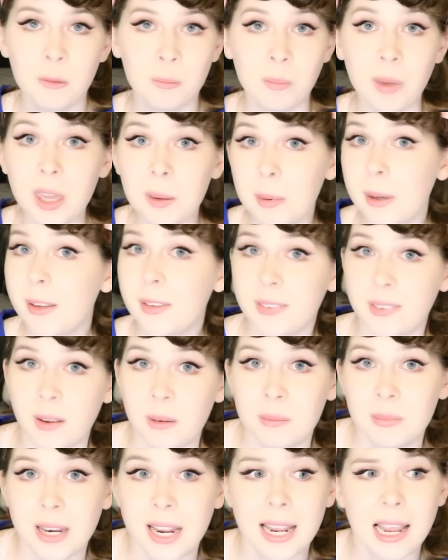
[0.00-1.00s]
maybe
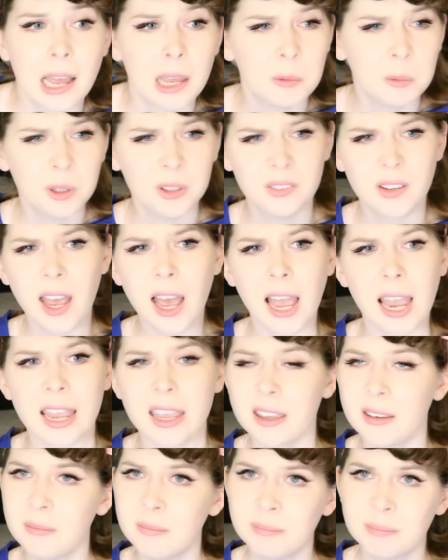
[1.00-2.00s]
someday I will
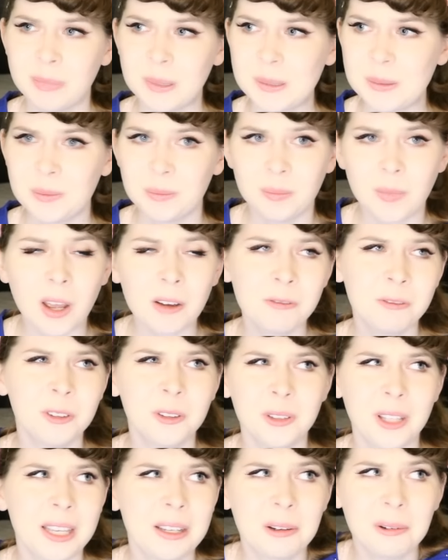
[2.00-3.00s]
die, but not
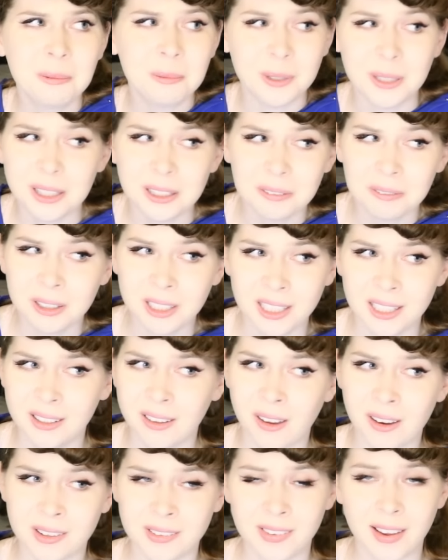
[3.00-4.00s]
for like a really, really
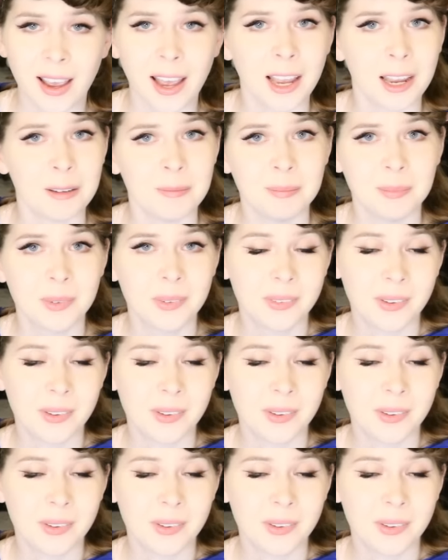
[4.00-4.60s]
long time.